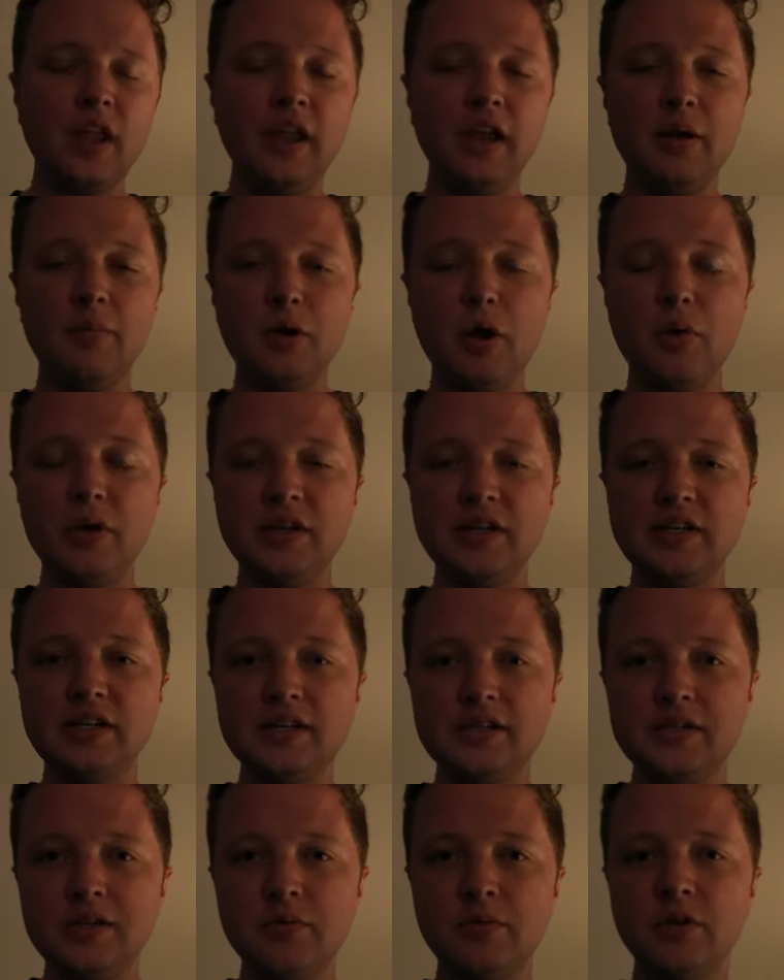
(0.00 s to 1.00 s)
I'm going to
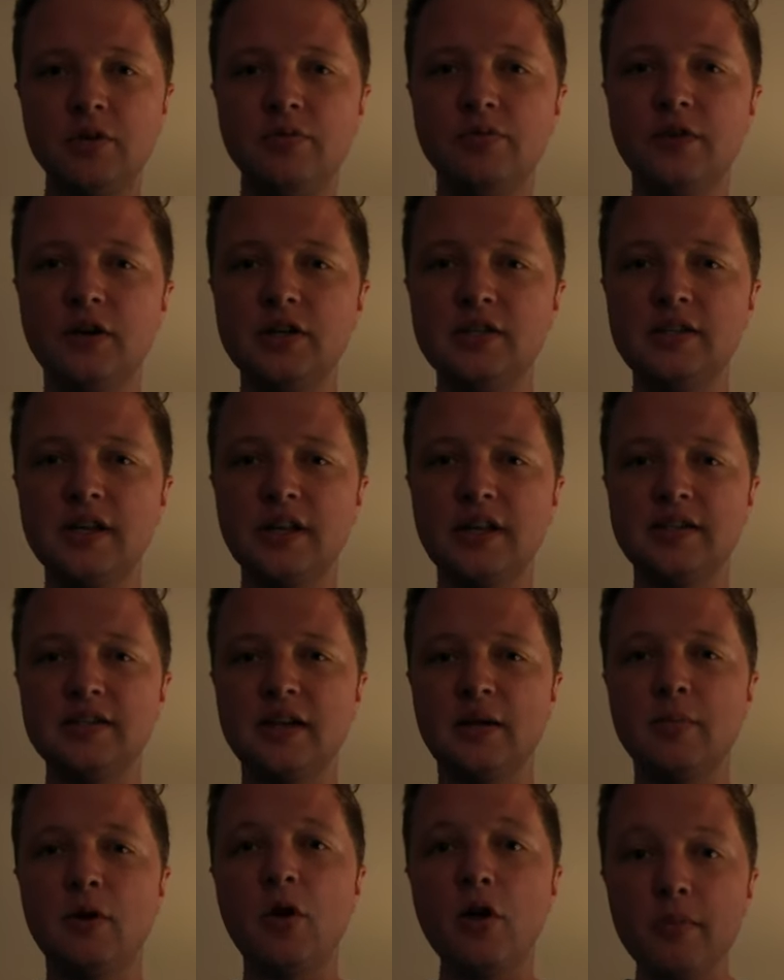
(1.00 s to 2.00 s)
Disney World first. Like I
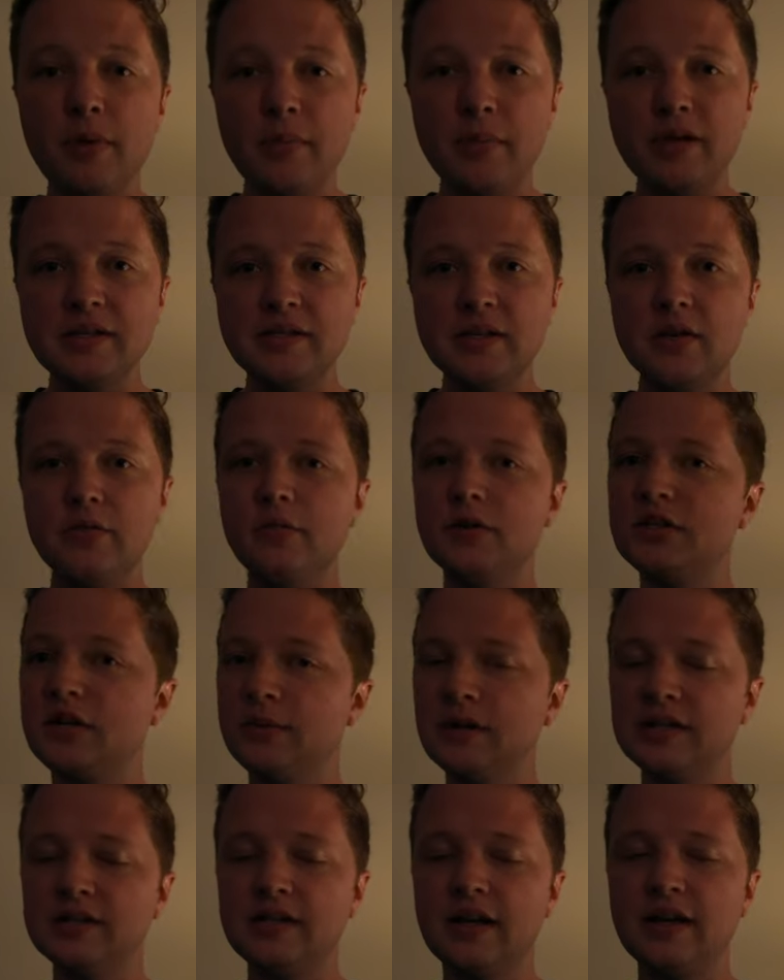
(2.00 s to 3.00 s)
said, I'm going by myself, which
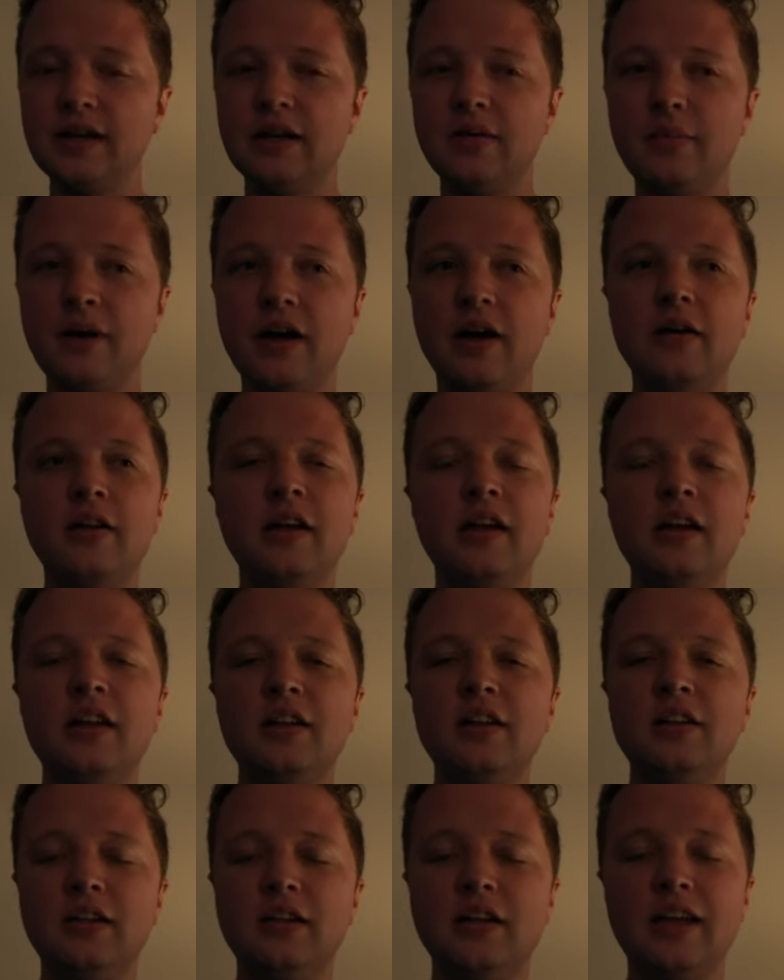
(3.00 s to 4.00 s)
I'm excited about
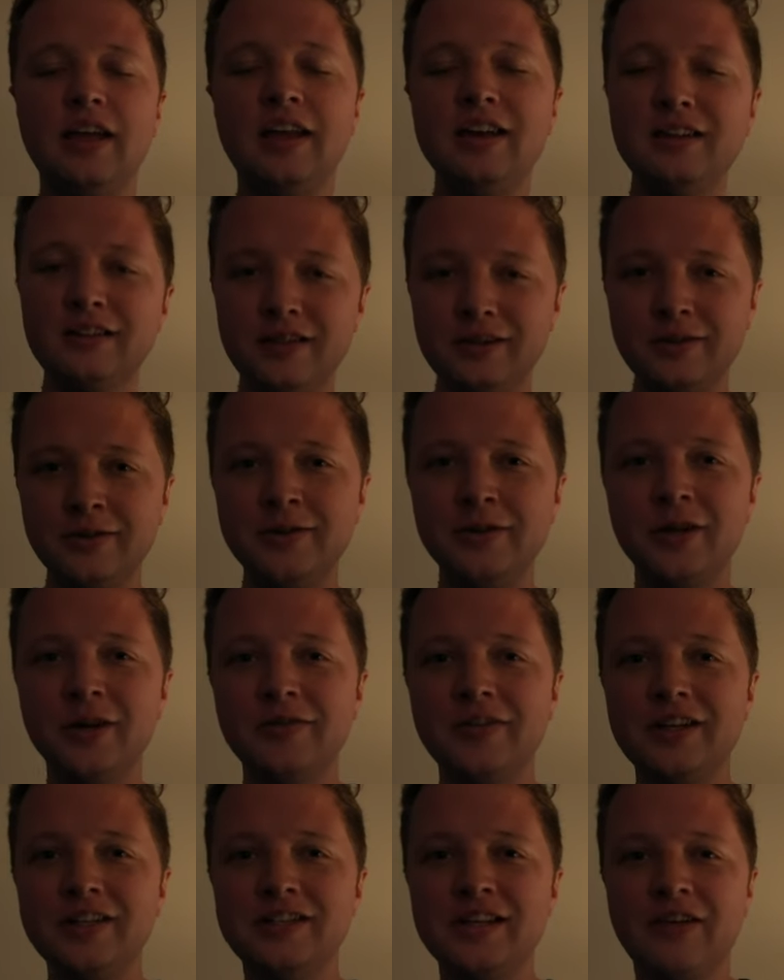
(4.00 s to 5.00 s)
and a little
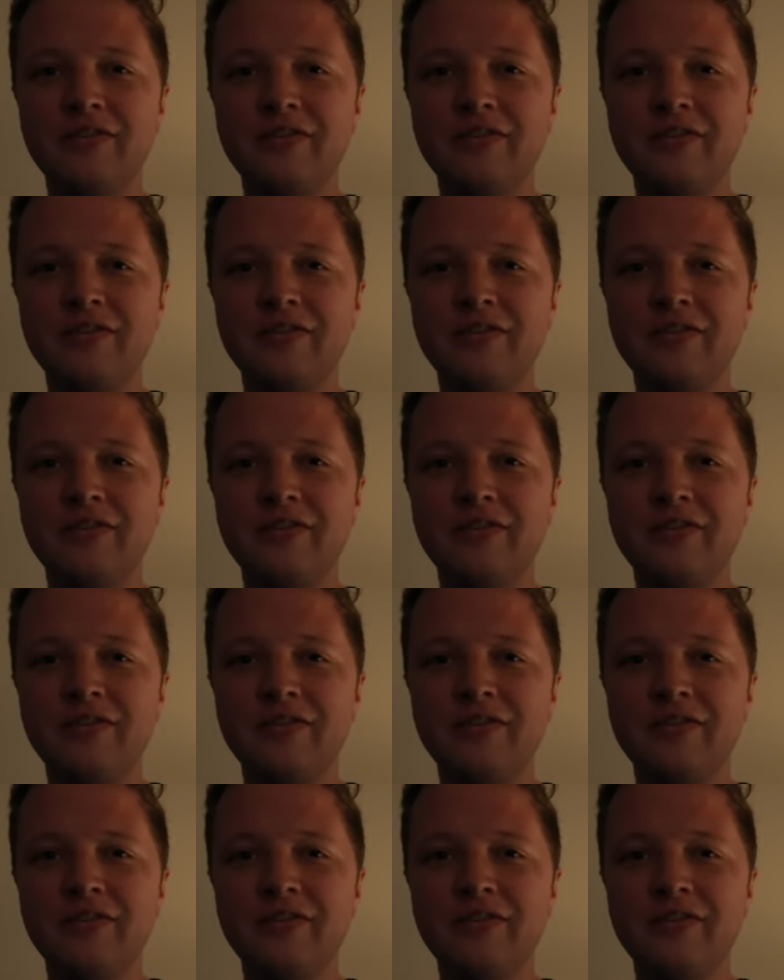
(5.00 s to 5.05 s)
nervous.